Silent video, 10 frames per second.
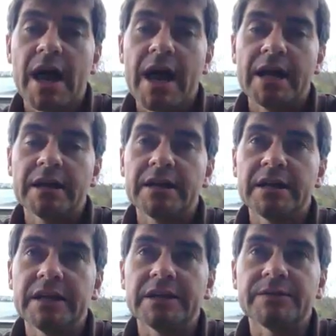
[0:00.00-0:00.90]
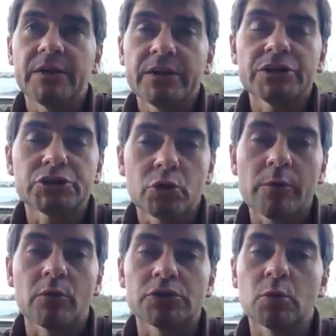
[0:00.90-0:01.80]
and it is very
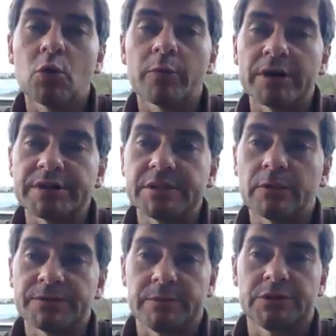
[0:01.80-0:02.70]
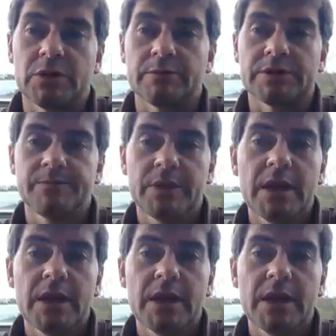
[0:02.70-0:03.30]
enjoyable to walk by yourself sometimes.